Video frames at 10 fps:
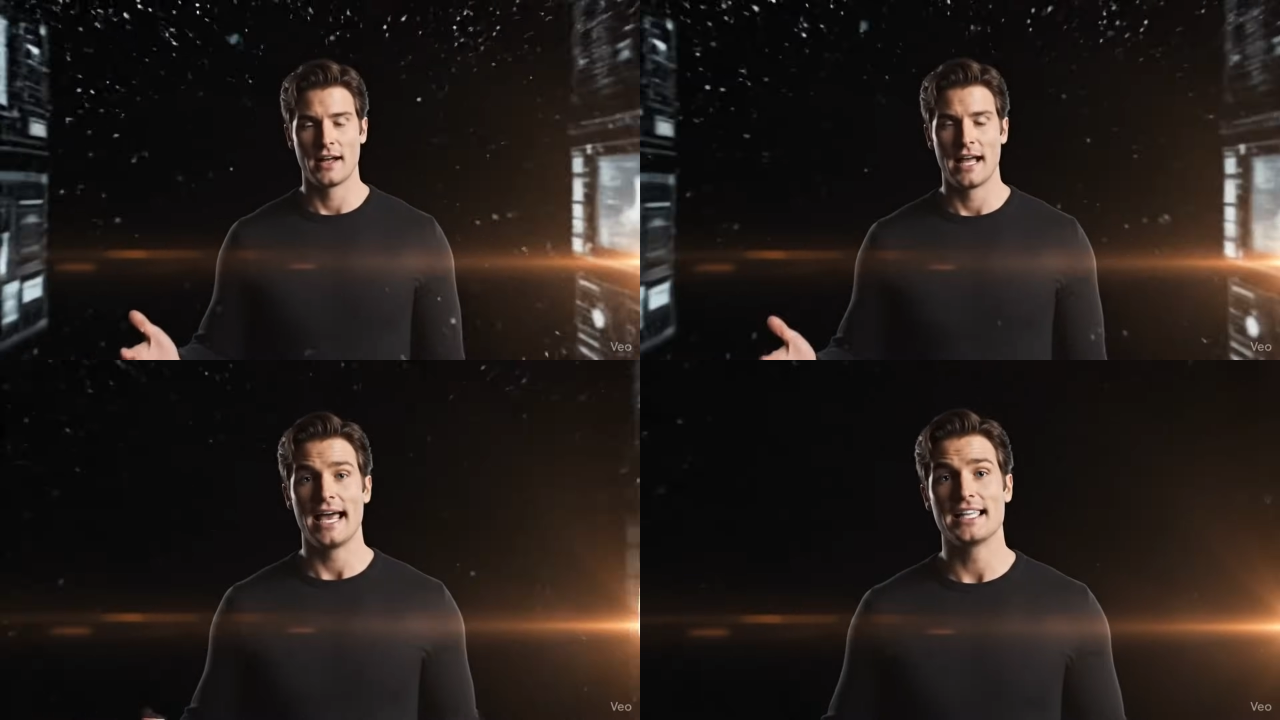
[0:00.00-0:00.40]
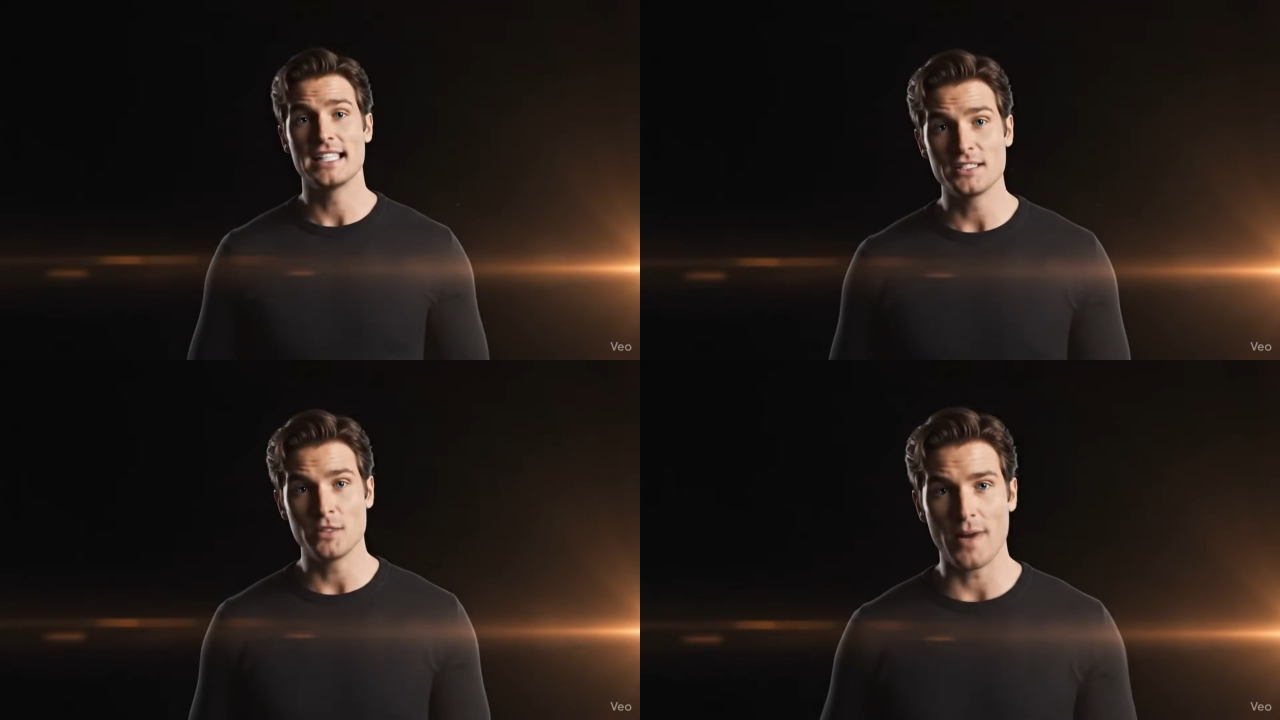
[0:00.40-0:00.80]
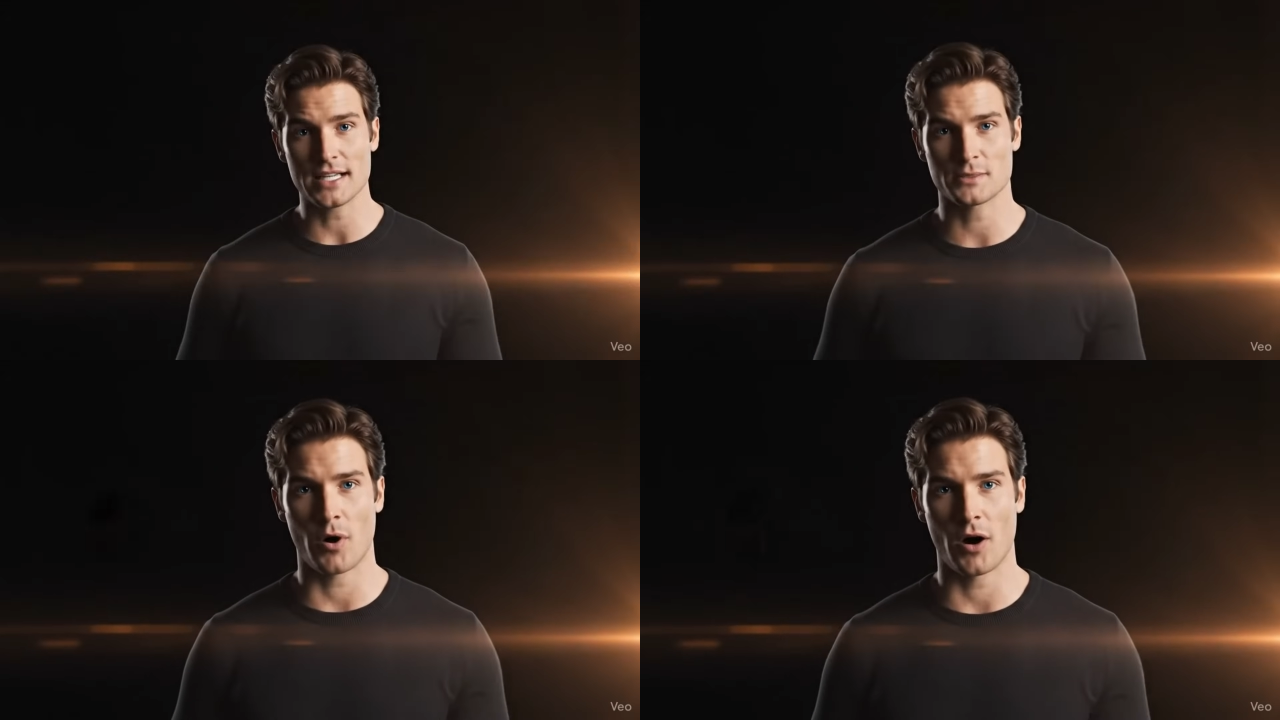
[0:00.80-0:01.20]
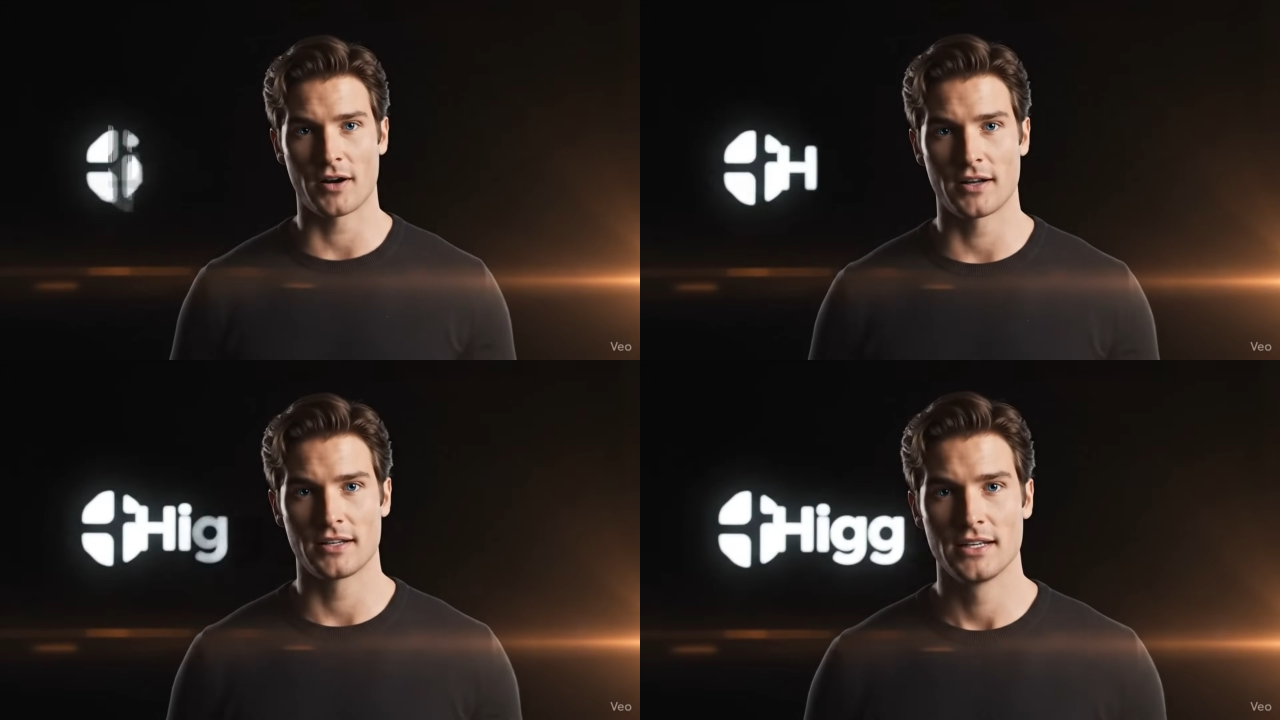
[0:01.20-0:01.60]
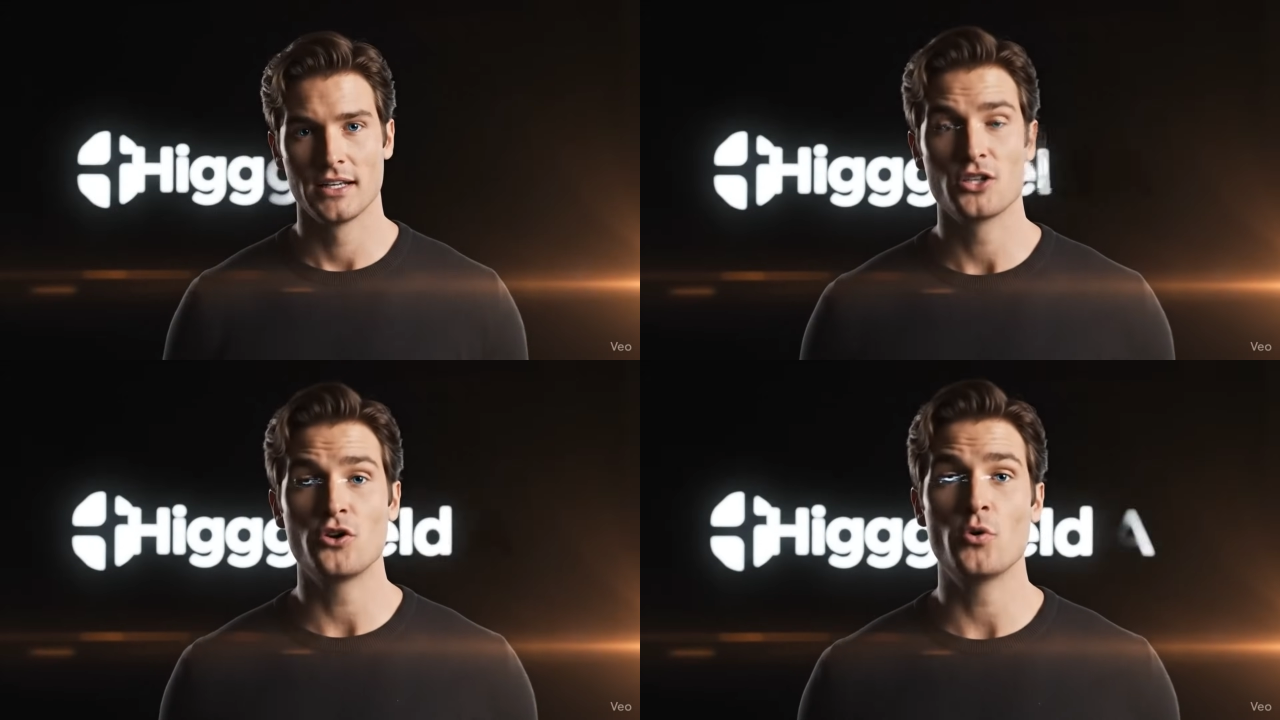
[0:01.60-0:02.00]
And here's the best part.
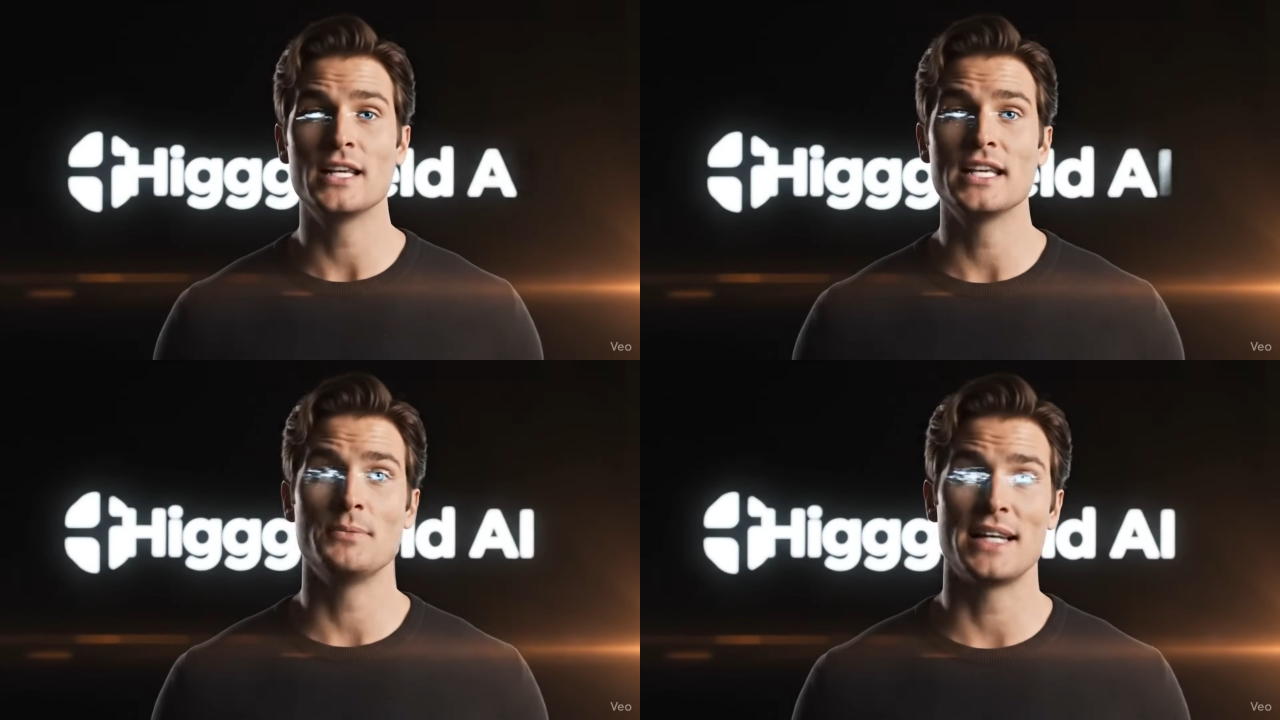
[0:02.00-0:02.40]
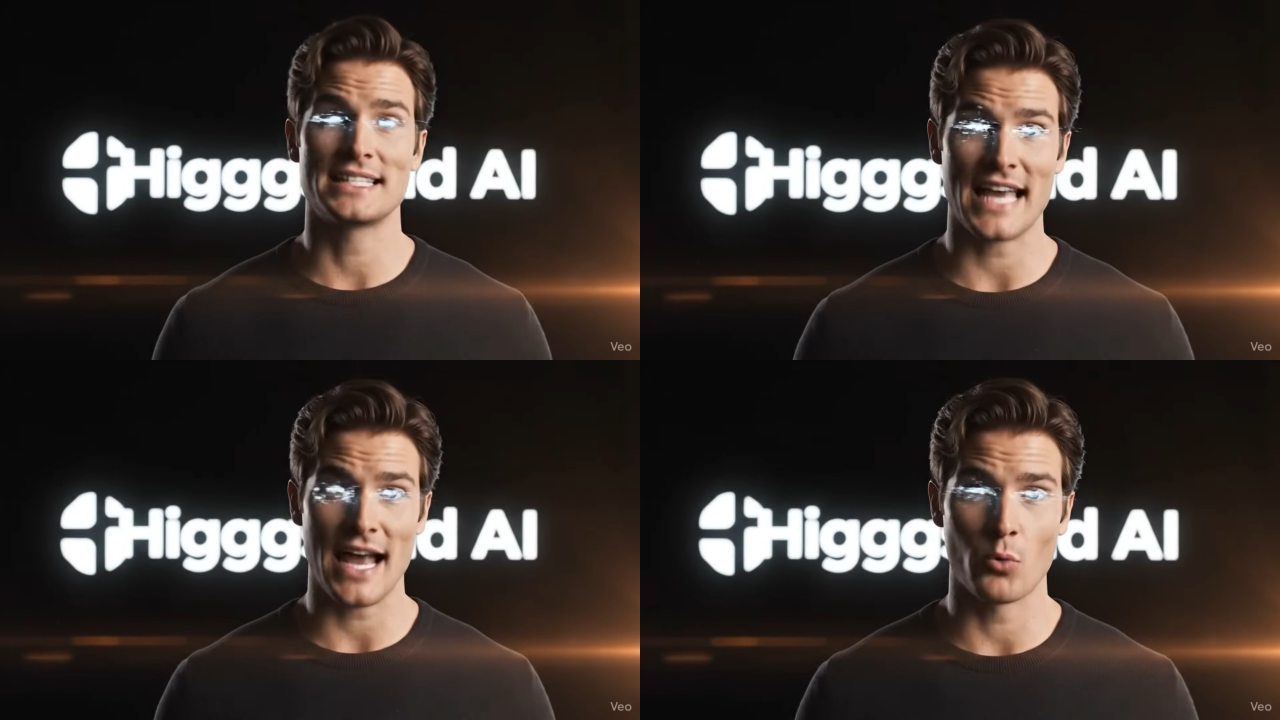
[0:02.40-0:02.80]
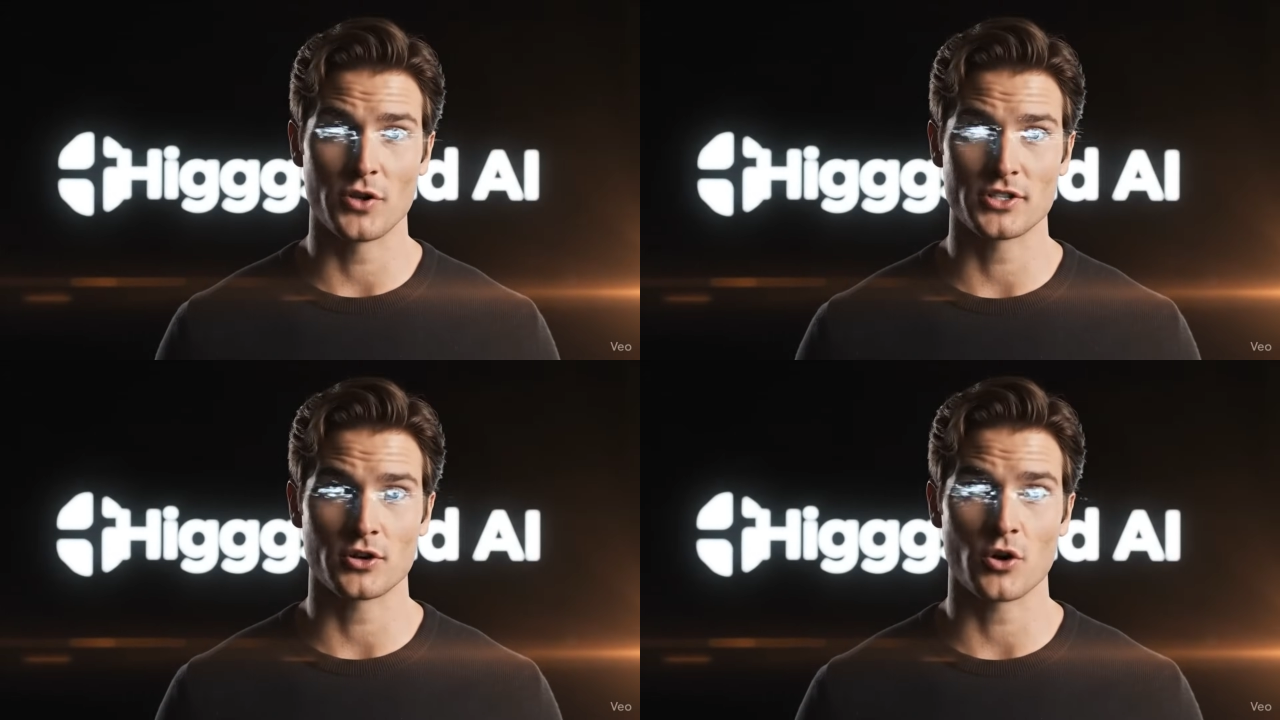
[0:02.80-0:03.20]
You don't need to be a tech wizard